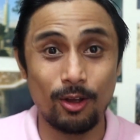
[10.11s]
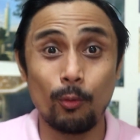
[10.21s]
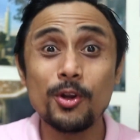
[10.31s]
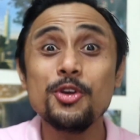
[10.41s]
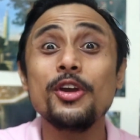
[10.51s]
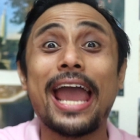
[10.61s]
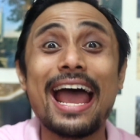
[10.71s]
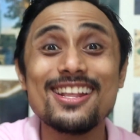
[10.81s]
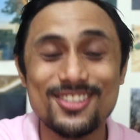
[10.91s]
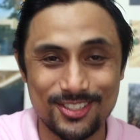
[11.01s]
Were you
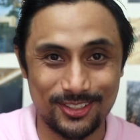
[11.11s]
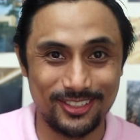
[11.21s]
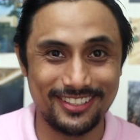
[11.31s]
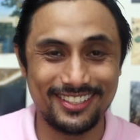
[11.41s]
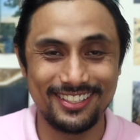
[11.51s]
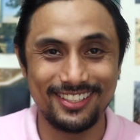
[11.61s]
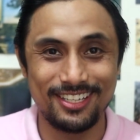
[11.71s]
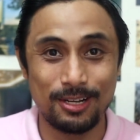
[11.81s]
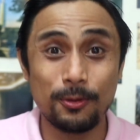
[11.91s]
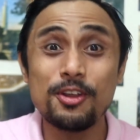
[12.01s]
canceled?
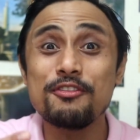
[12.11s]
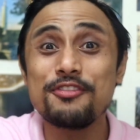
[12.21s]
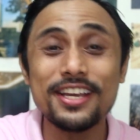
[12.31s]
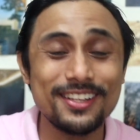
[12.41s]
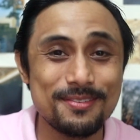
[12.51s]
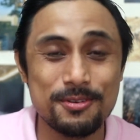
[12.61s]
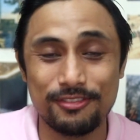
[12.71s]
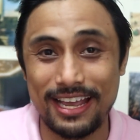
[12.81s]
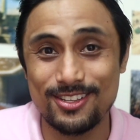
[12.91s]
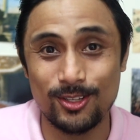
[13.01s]
Were you a victim
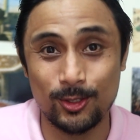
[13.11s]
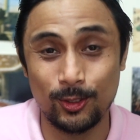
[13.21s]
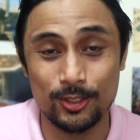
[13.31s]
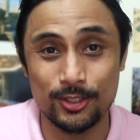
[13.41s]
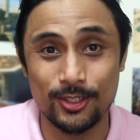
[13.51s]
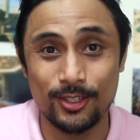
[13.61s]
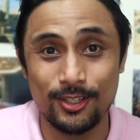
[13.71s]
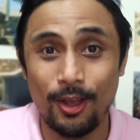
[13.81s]
of cancel culture?